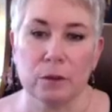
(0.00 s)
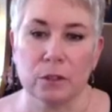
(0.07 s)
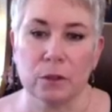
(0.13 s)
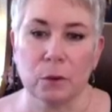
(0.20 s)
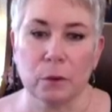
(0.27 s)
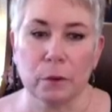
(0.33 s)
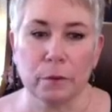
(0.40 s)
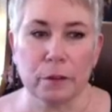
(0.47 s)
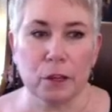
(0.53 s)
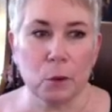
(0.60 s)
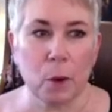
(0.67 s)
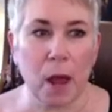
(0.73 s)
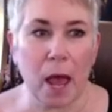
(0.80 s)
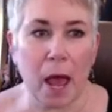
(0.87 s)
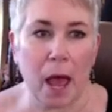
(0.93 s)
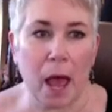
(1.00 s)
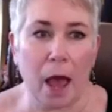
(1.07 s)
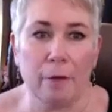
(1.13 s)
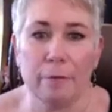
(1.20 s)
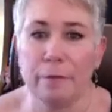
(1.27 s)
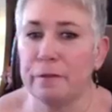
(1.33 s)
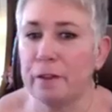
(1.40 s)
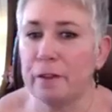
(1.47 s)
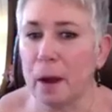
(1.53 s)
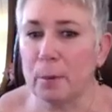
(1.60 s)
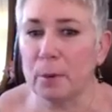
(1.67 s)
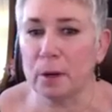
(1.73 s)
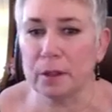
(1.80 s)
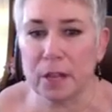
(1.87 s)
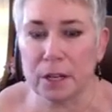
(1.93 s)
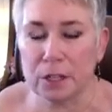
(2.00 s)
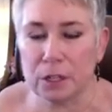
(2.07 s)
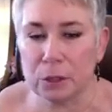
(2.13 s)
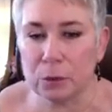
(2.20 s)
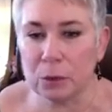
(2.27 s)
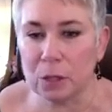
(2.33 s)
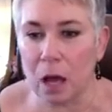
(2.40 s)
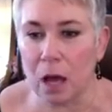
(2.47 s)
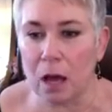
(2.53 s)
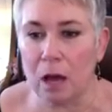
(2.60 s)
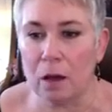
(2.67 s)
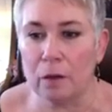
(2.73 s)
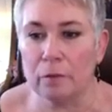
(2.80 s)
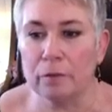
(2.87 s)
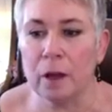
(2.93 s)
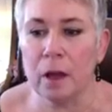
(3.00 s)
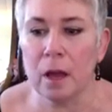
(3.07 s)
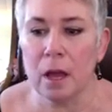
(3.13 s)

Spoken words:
So if you have fabric that you love,